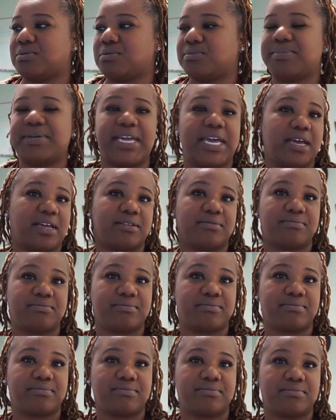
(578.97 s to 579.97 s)
But, yeah.
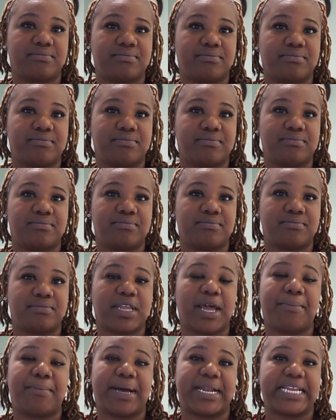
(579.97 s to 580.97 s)

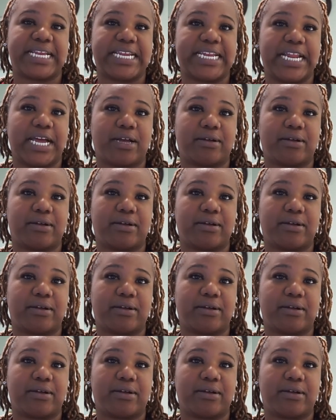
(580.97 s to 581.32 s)
I'm about to eat